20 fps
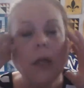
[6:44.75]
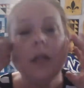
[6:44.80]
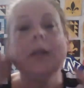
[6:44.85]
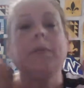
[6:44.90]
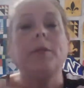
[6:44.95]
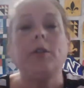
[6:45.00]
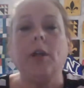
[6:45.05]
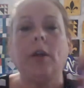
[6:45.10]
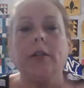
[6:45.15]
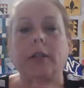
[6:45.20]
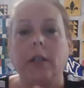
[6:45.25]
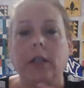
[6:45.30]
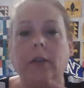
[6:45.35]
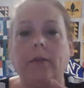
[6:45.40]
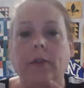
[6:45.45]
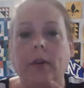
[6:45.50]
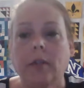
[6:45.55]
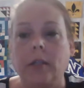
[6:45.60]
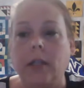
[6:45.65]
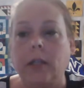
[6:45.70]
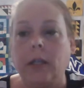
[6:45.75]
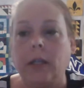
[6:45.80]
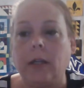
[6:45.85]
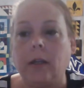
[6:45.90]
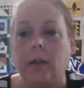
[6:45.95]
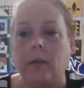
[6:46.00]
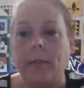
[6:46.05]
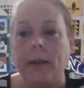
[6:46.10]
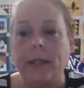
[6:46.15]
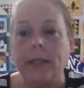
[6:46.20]
Let me show it to you first, and then
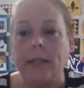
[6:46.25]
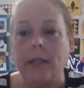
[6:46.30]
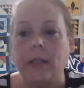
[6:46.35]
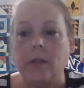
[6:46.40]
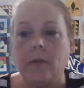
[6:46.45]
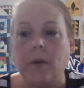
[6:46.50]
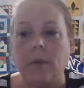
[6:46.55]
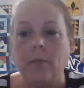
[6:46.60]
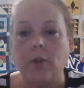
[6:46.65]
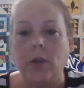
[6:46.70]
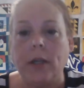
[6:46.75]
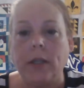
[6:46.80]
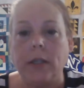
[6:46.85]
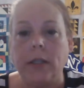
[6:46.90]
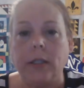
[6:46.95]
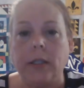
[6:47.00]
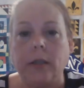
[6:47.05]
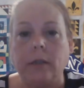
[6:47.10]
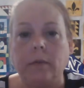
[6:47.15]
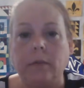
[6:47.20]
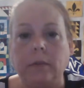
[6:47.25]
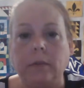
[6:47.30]
it'll make sense what I'm trying to do.